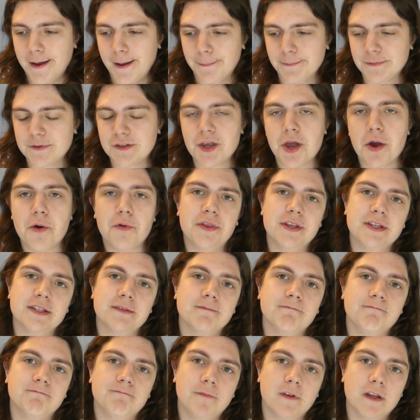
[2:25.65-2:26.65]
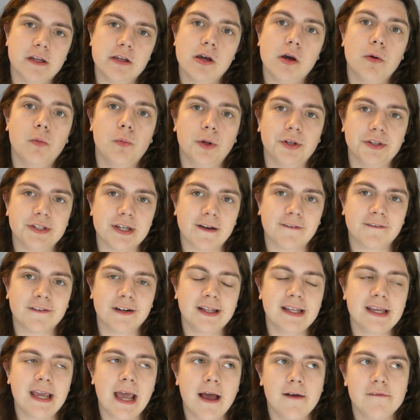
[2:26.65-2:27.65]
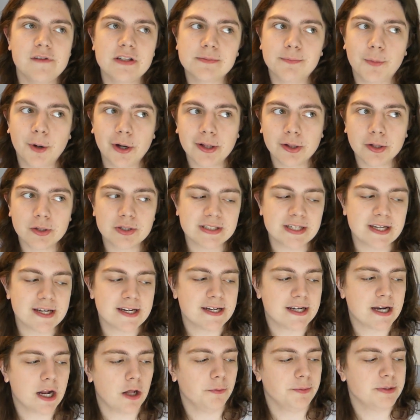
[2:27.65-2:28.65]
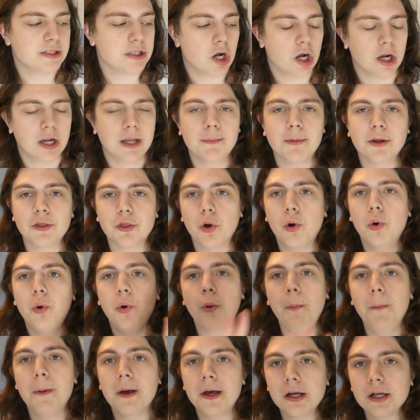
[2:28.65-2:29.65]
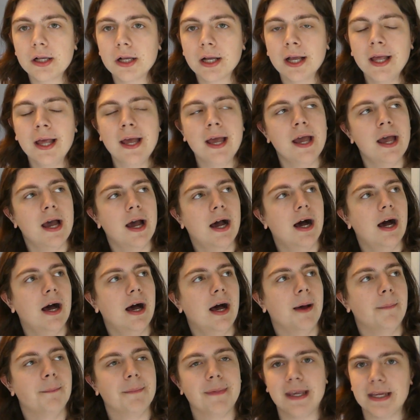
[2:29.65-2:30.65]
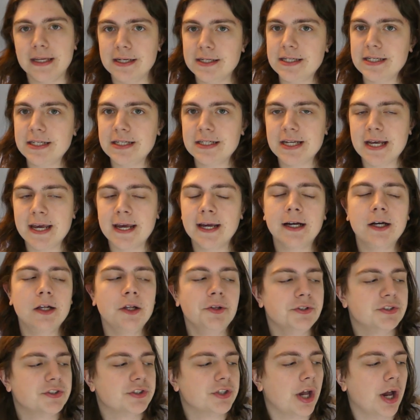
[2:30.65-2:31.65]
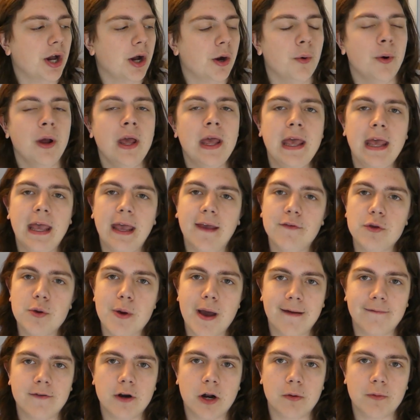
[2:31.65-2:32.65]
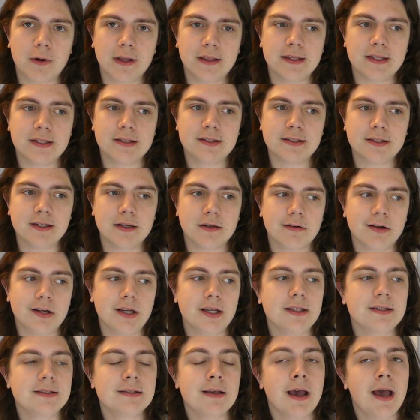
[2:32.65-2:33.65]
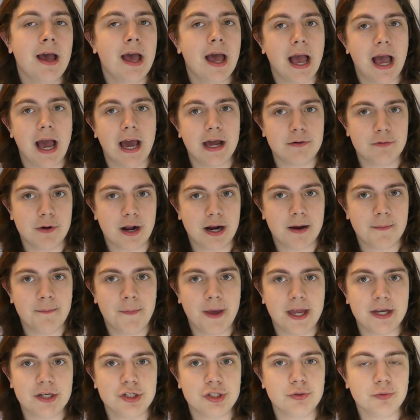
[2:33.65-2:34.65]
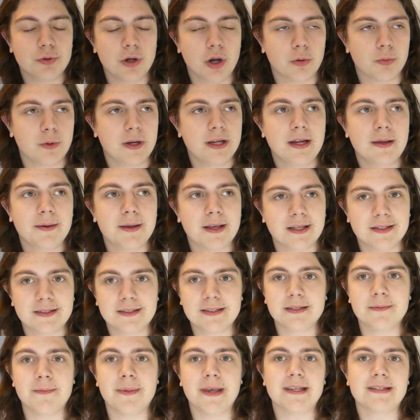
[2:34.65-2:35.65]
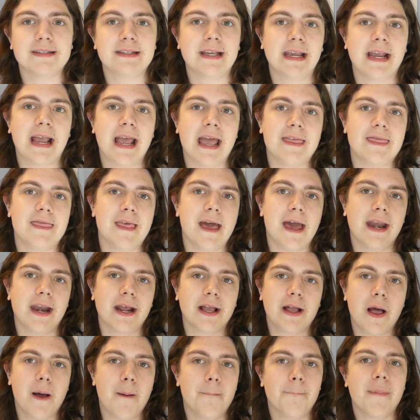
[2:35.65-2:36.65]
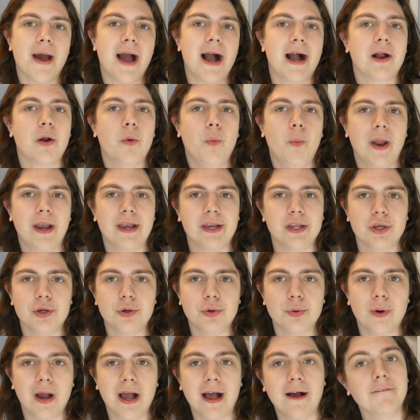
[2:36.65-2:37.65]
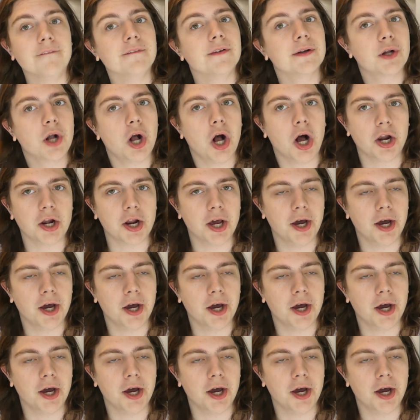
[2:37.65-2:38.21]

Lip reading: So this video will definitely have spoilers in it. I'll be talking about the whole book in detail, so if you have not read this series, I recommend you go read it because it's amazing, and then come back when you have caught